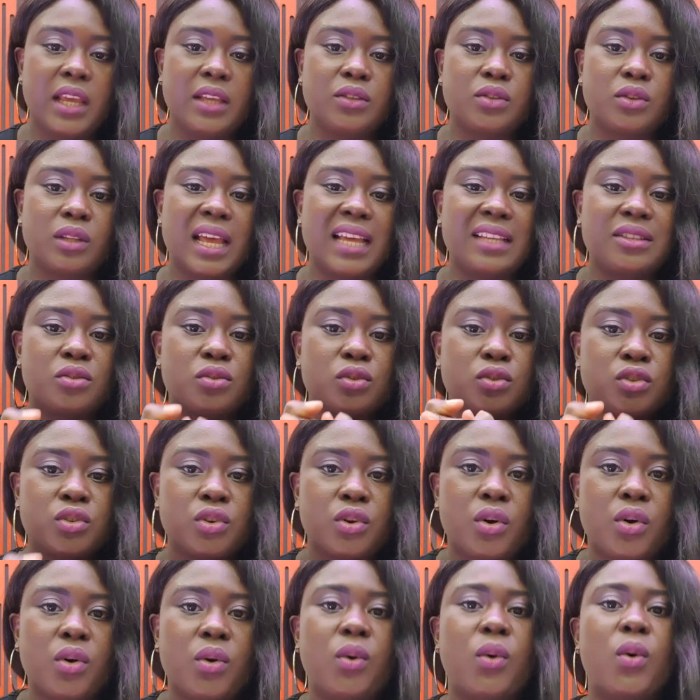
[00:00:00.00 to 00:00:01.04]
So that's to
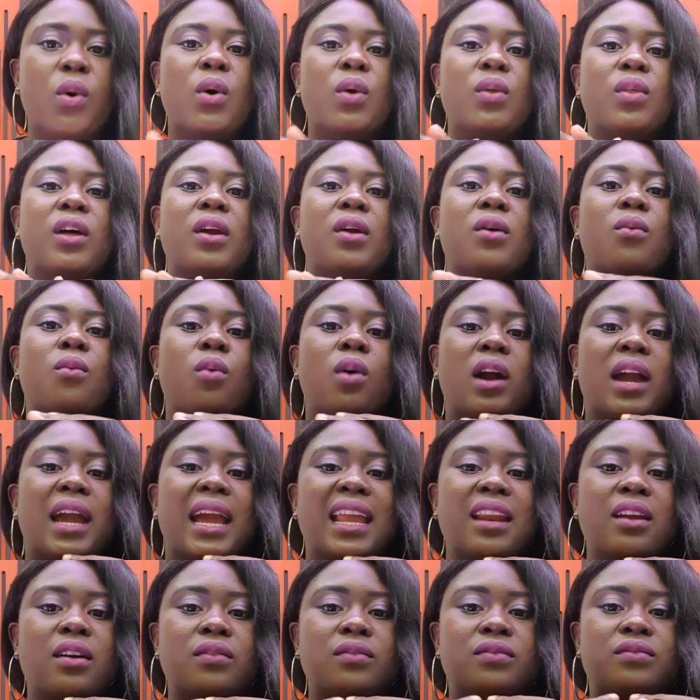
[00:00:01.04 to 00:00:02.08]
show like what
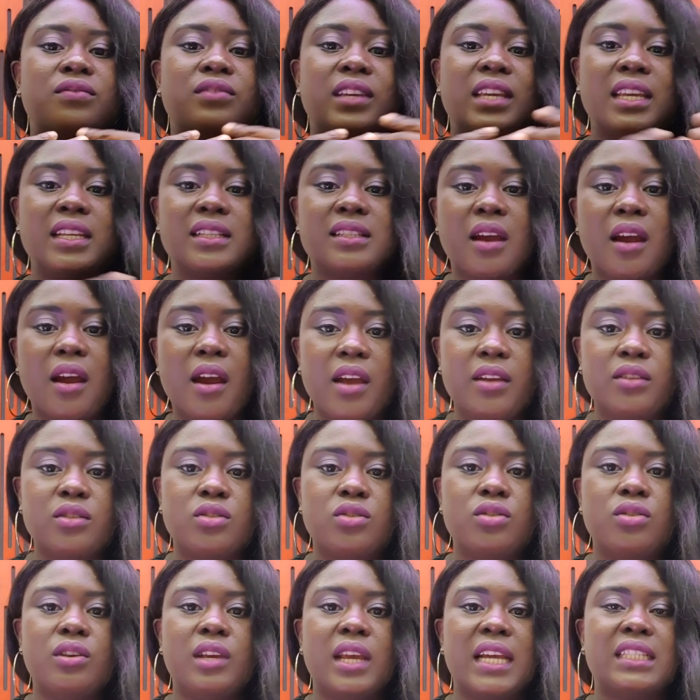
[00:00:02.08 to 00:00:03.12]
kind of guitars
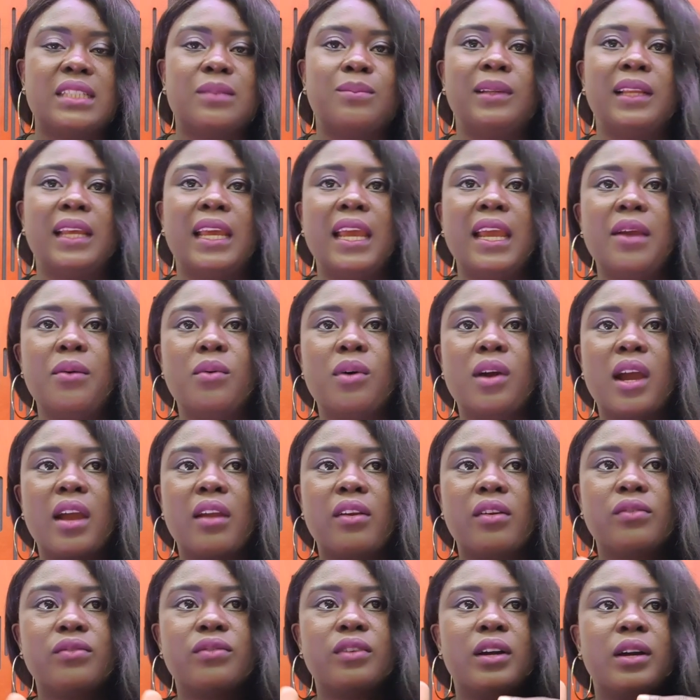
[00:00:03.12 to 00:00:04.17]
do you guys play, what
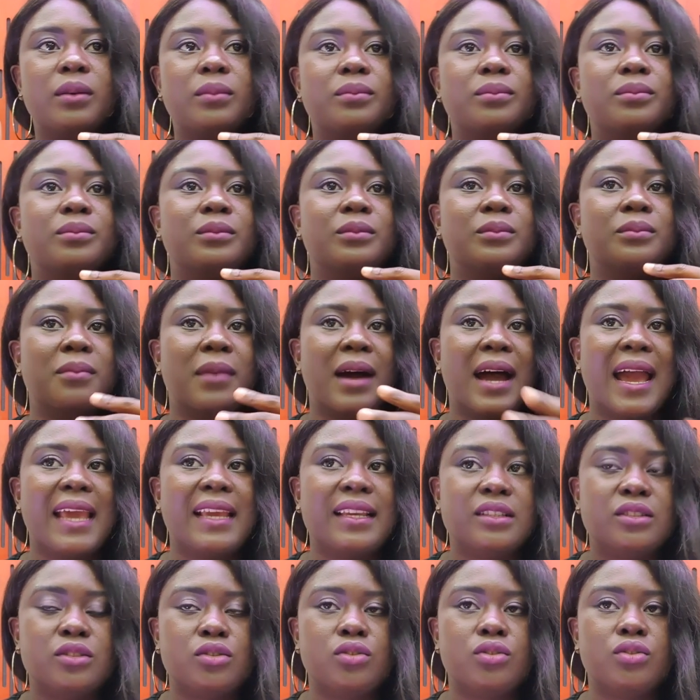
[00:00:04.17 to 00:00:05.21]
kind of
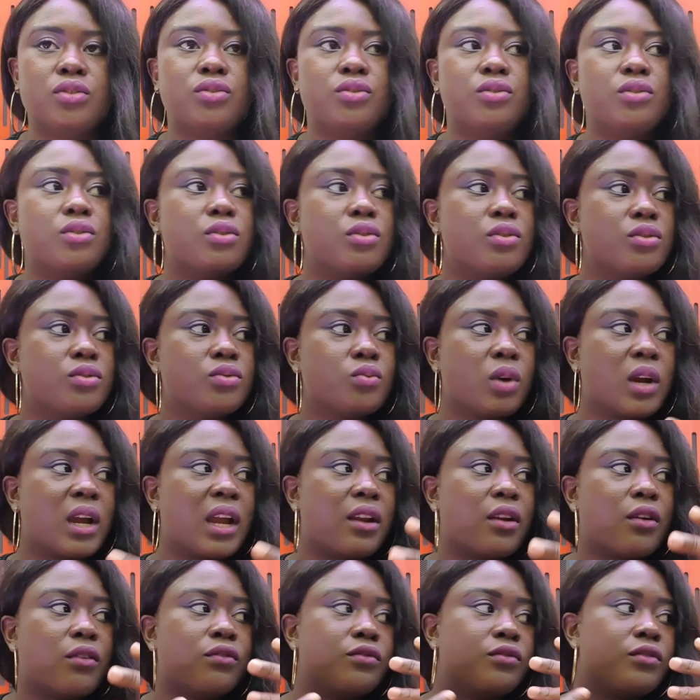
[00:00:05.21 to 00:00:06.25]
mics do you use, what
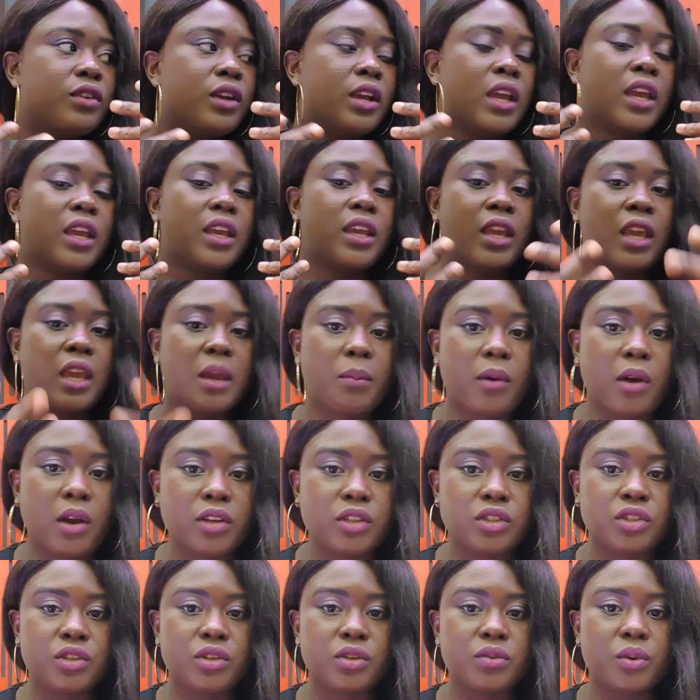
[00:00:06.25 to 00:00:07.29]
kind of
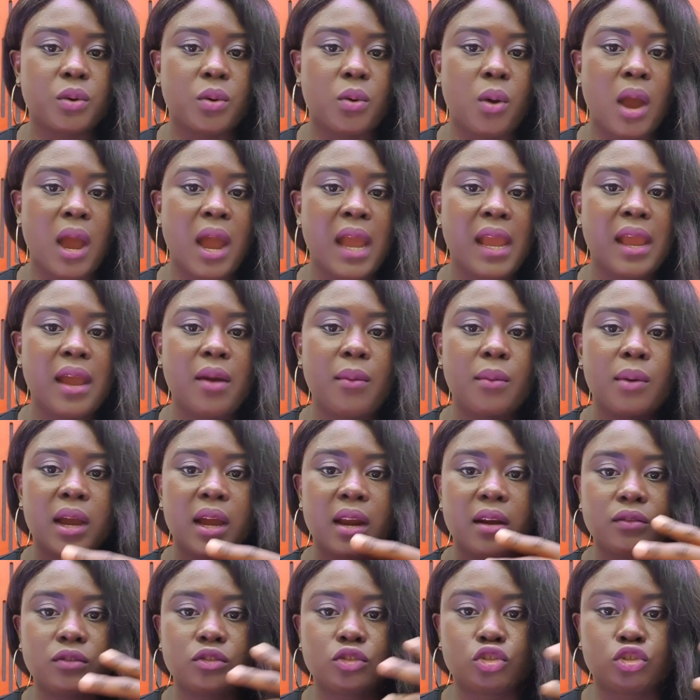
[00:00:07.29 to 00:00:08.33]
keyboard do you require, what
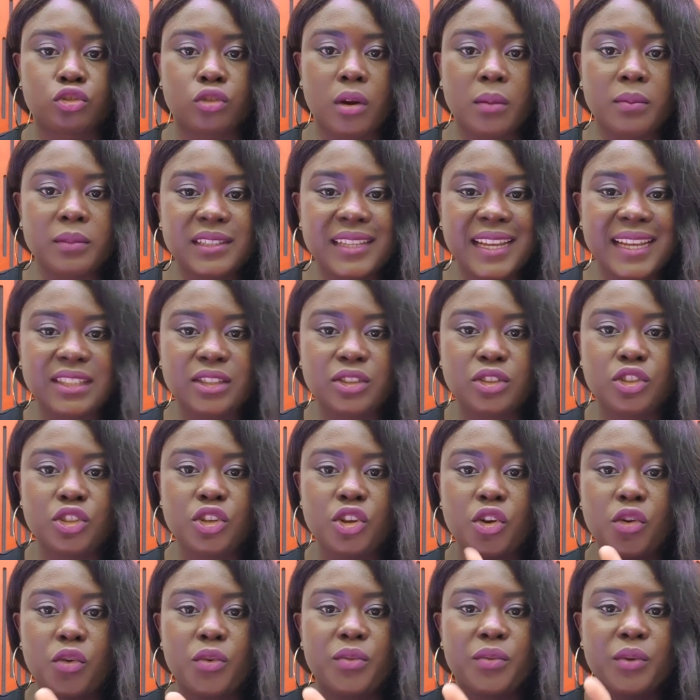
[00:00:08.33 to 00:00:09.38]
kind of drum set do
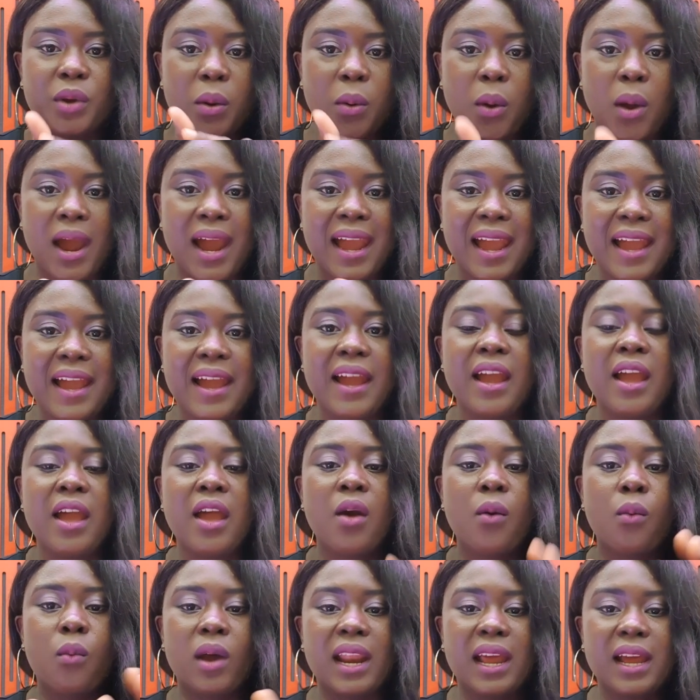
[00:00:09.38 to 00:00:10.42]
you require,
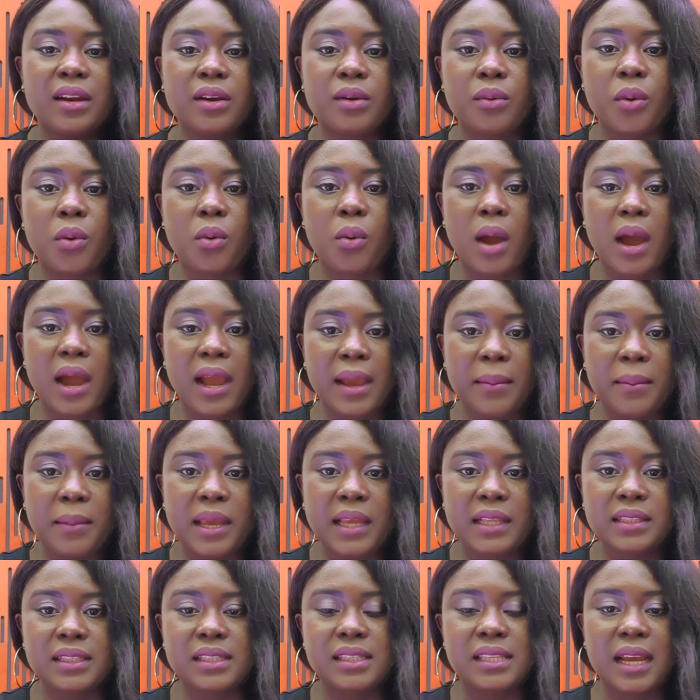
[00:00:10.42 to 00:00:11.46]
what are the
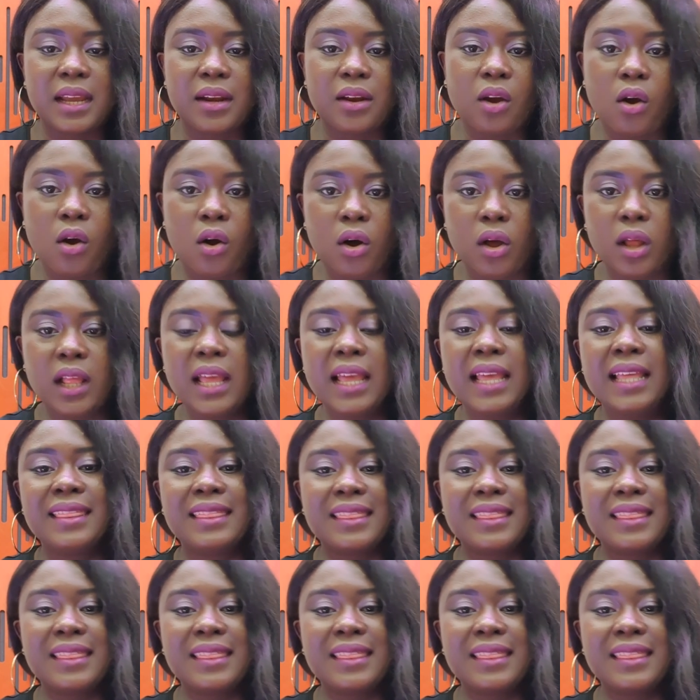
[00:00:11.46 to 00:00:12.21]
requirements and all.